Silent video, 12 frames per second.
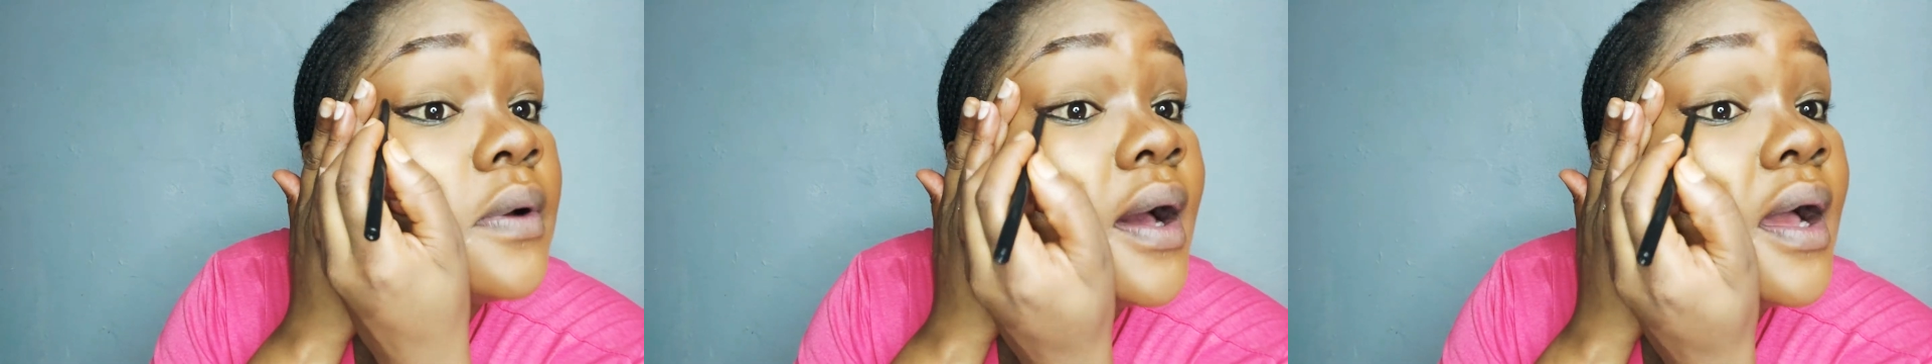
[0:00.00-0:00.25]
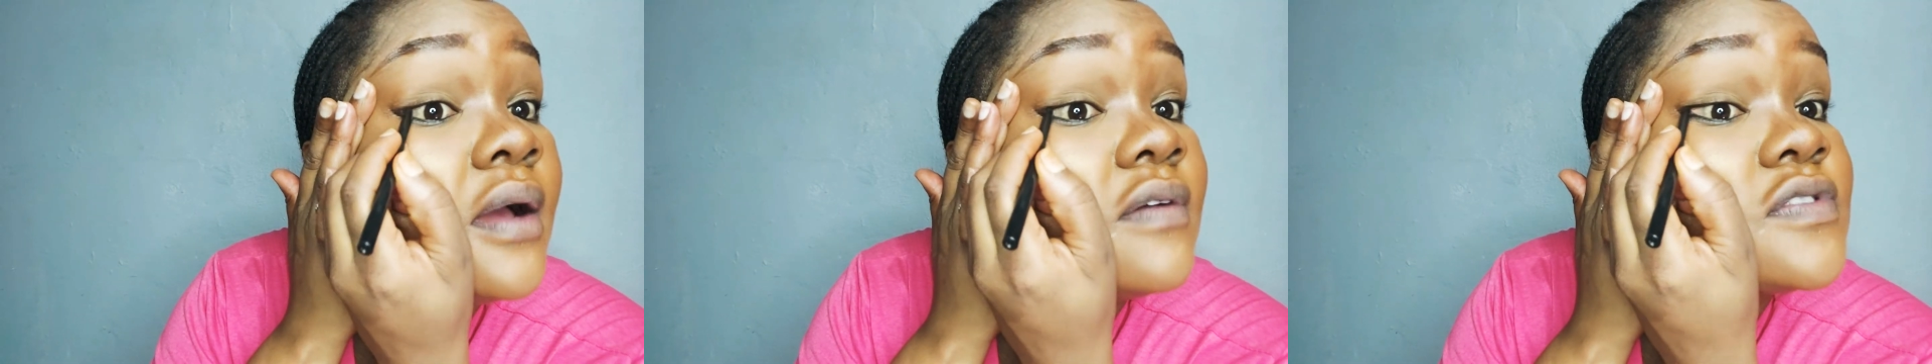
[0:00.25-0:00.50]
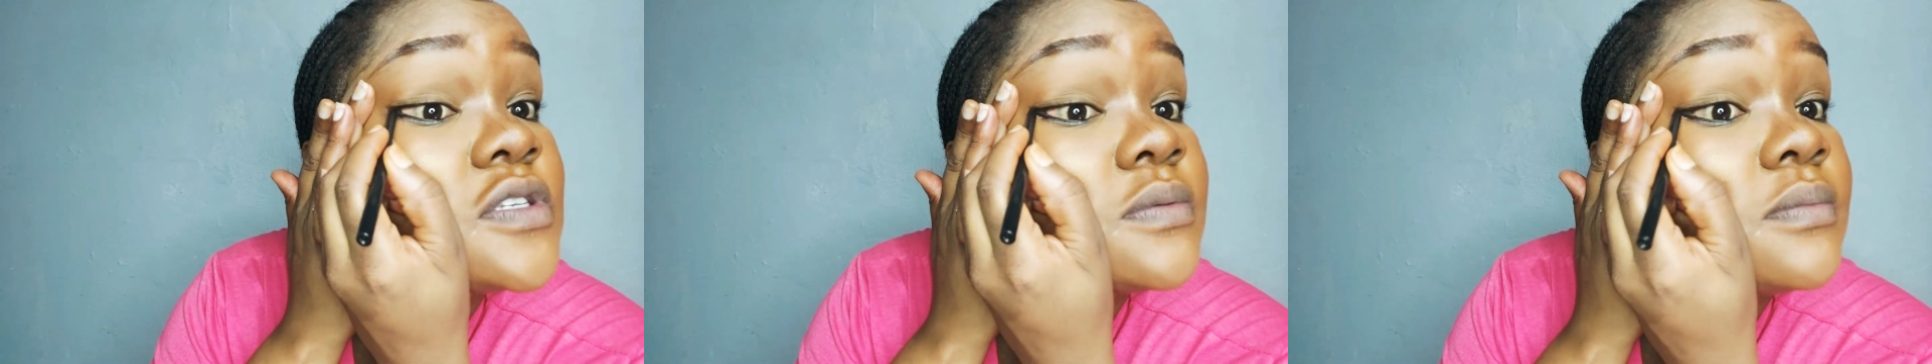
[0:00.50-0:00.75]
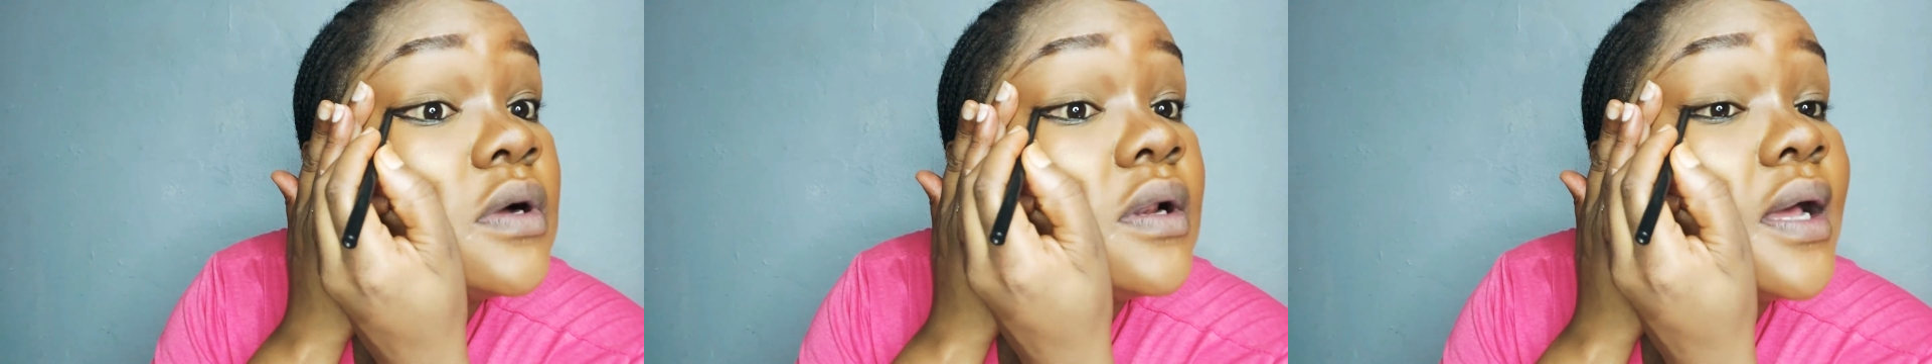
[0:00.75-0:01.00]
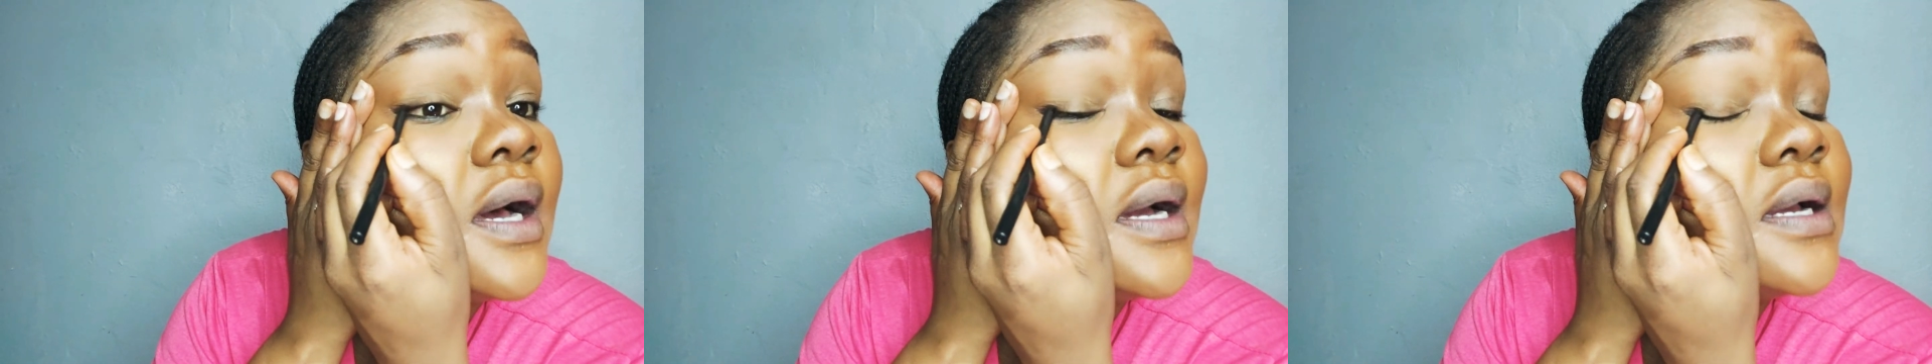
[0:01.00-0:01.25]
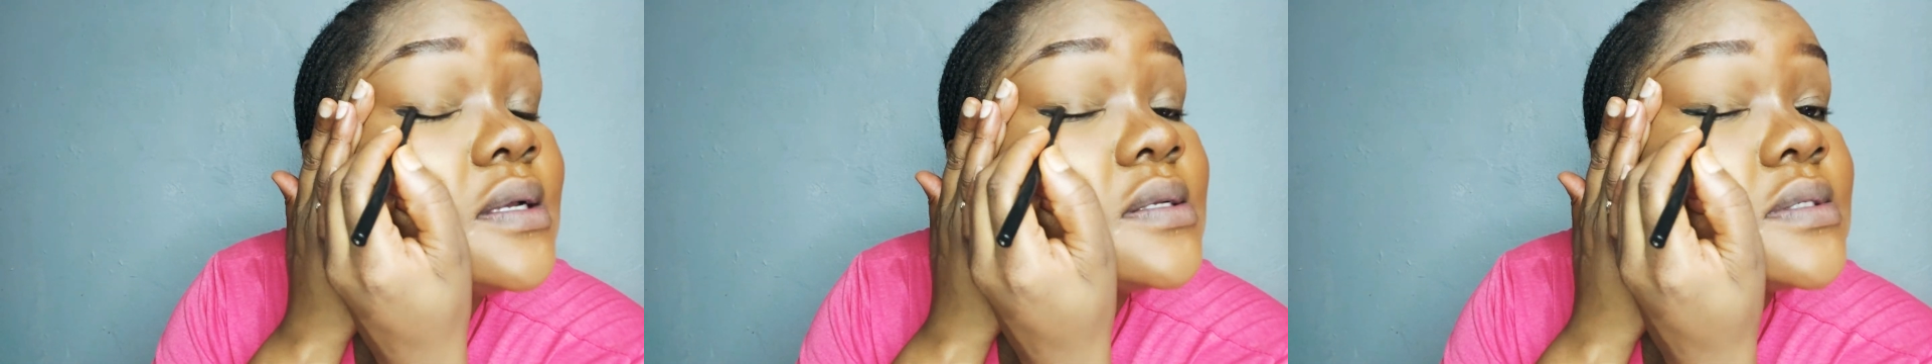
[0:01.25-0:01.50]
I have small
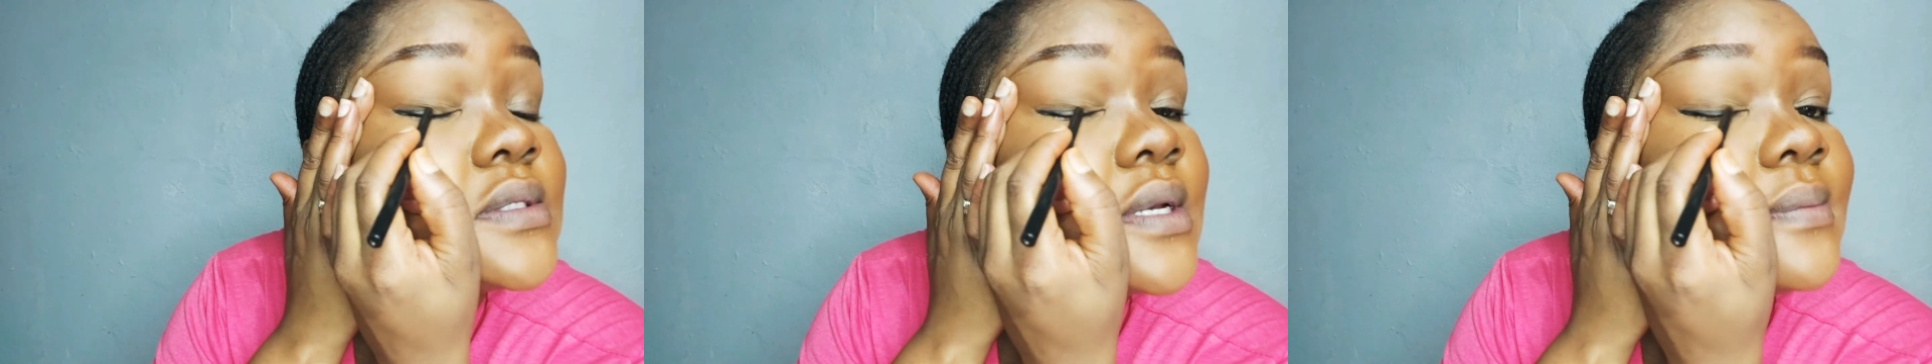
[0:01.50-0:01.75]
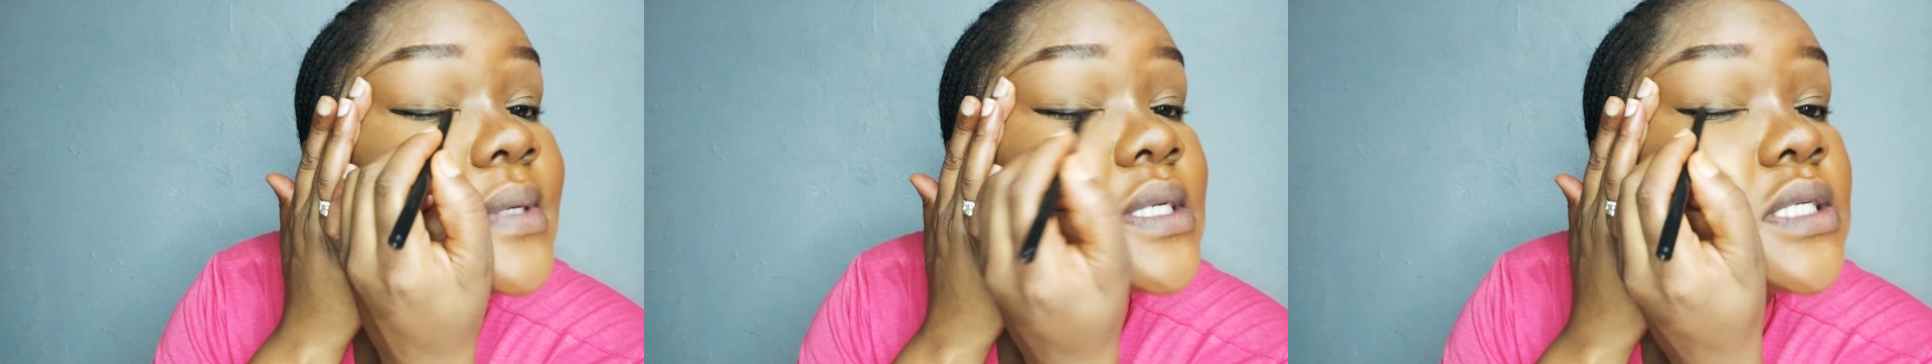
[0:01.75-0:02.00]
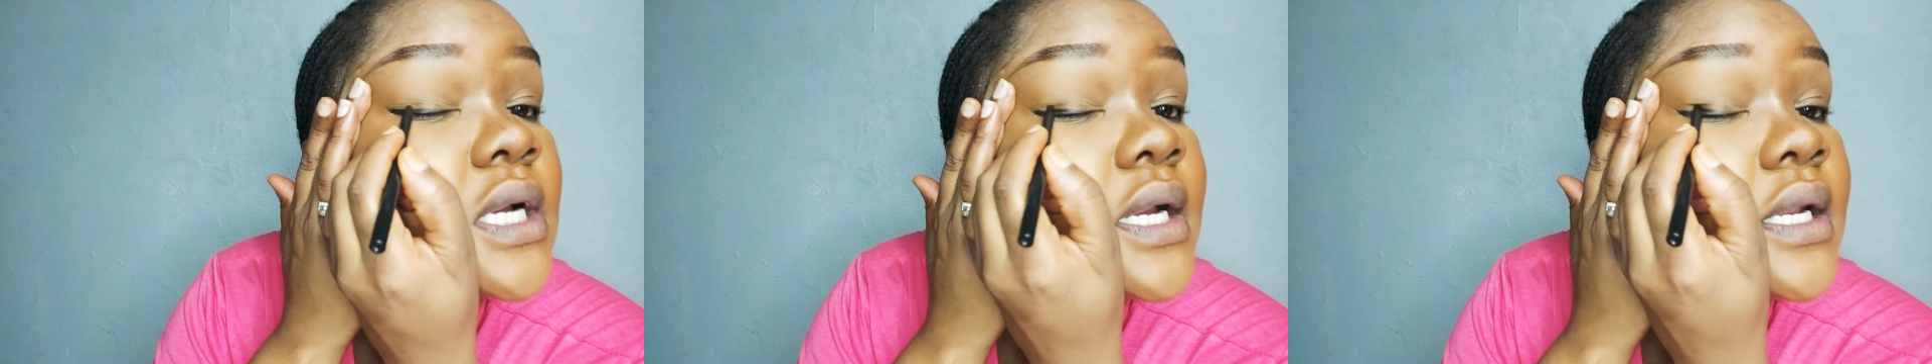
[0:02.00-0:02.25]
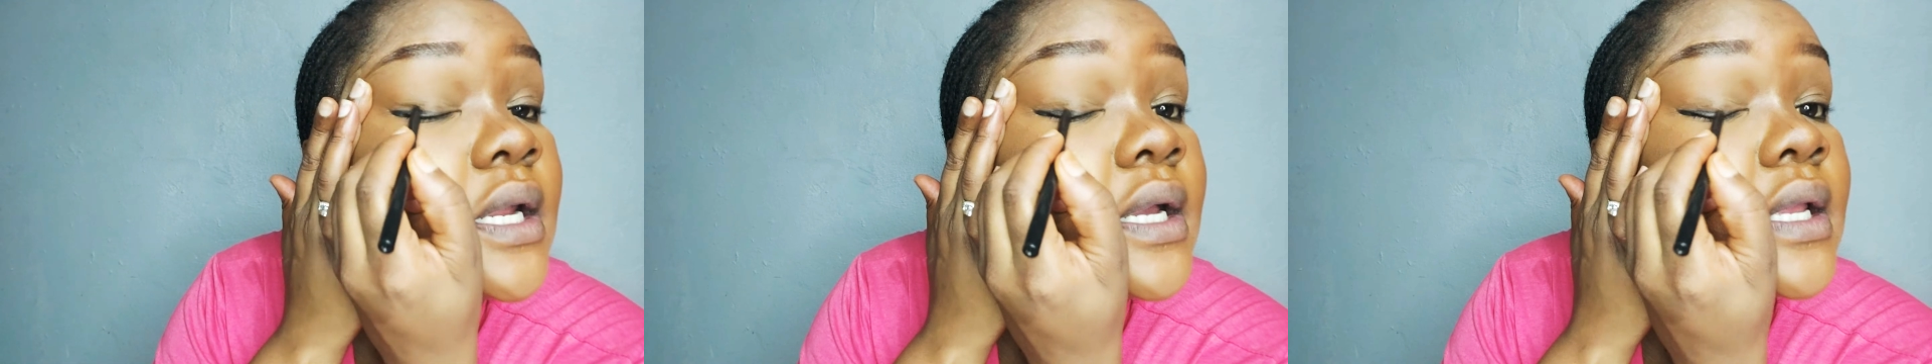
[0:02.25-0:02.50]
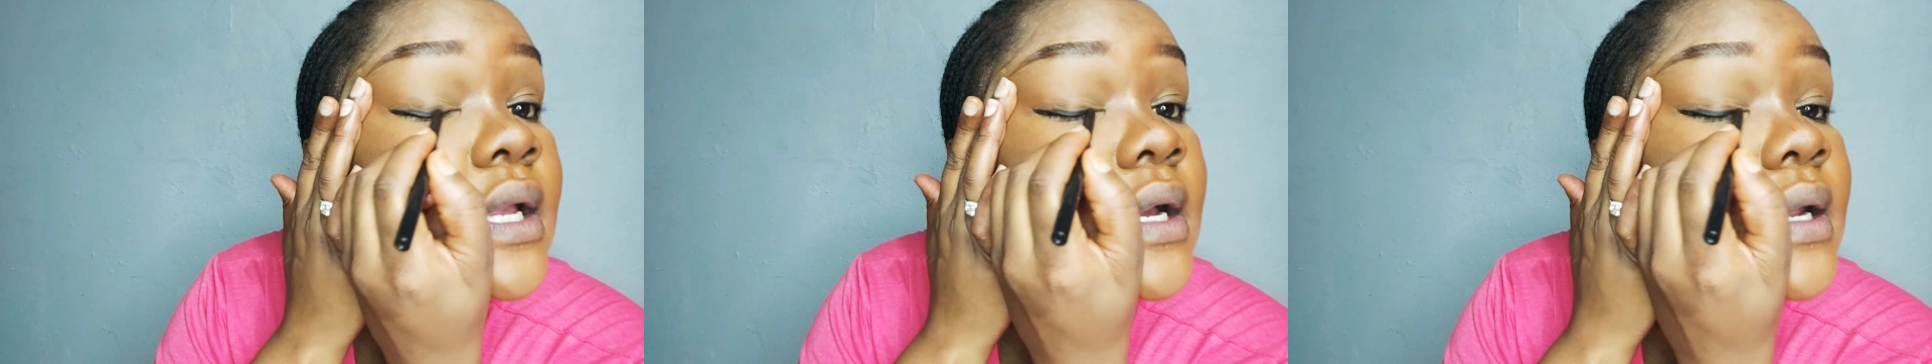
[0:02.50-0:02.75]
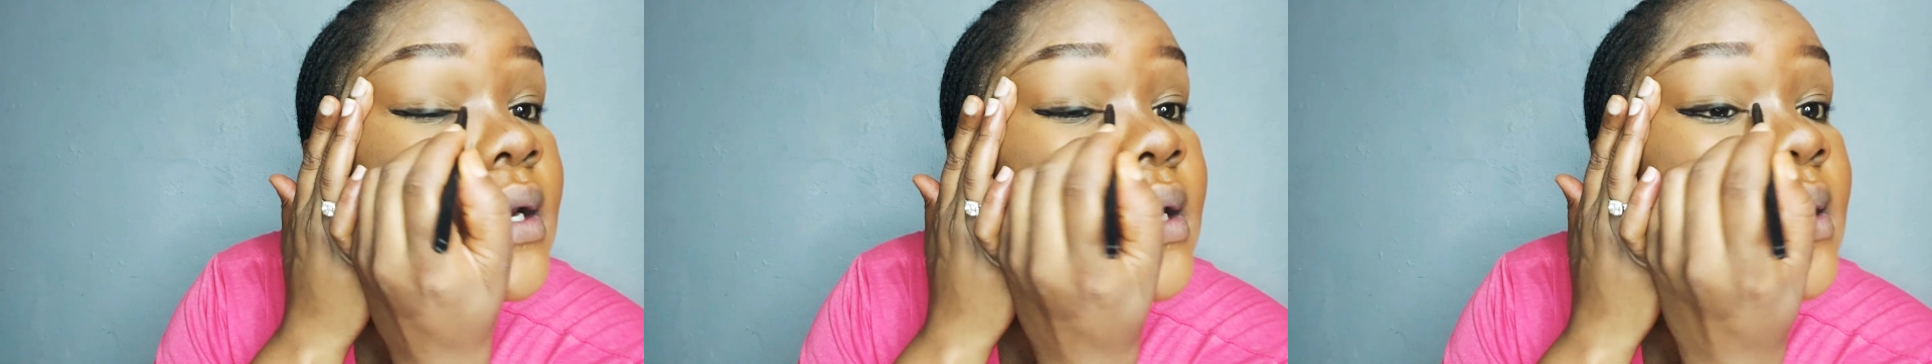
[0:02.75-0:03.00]
eyes, some China
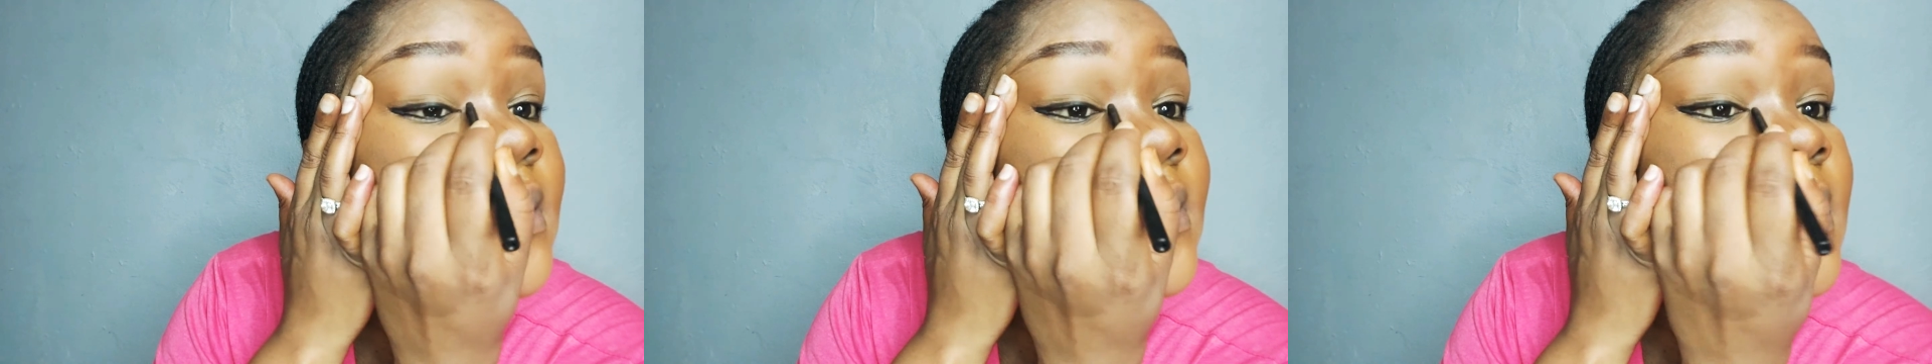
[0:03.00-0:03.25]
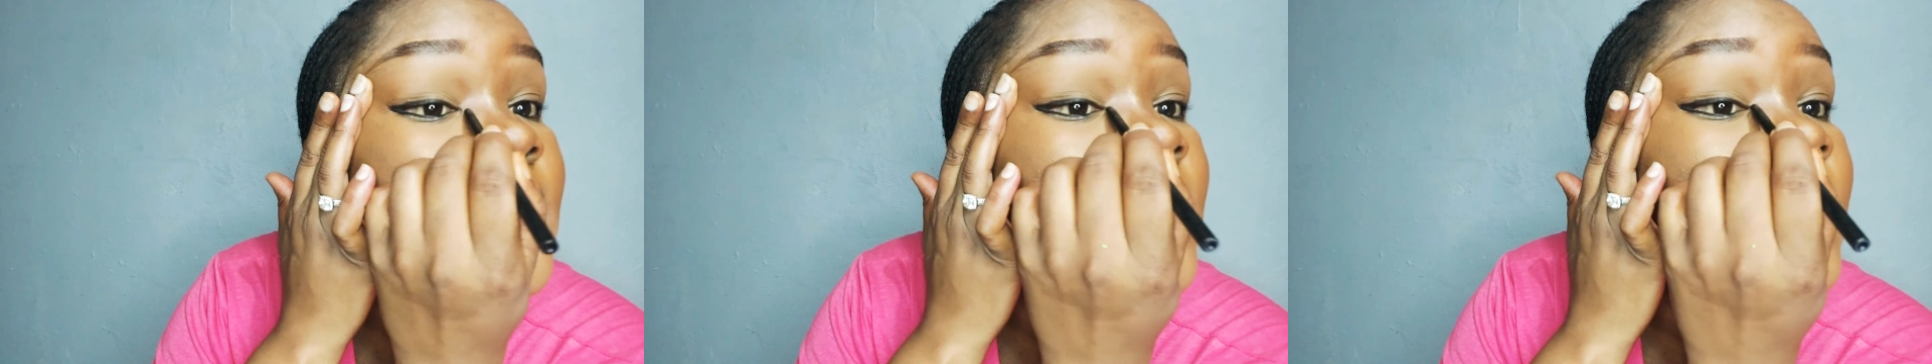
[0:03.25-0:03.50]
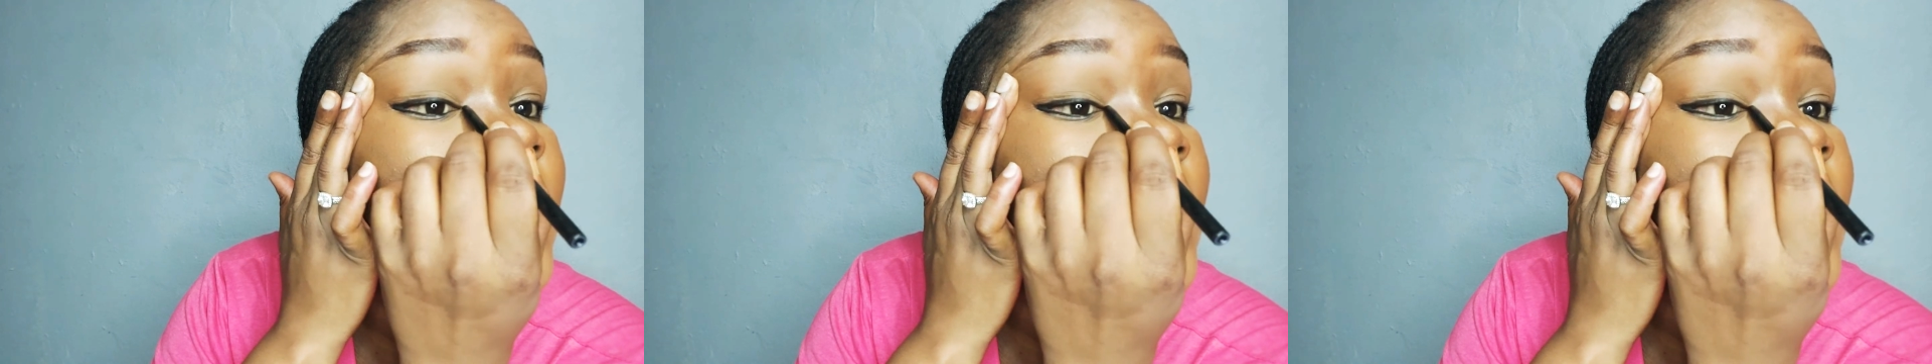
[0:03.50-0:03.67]
yana, so